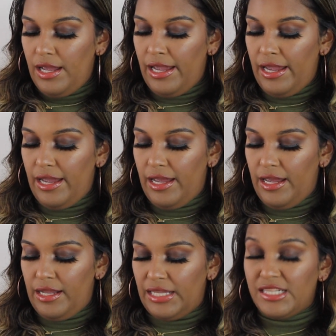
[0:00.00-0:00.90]

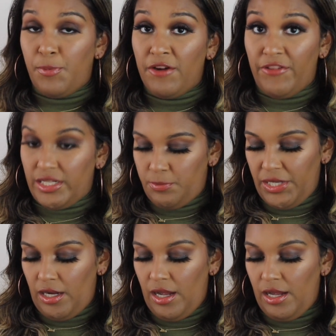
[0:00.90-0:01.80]
And that's perfect
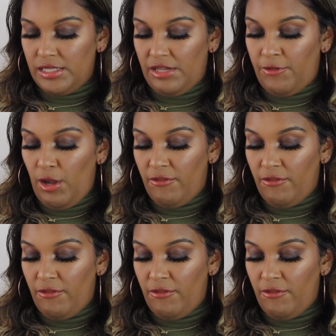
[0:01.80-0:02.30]
because if you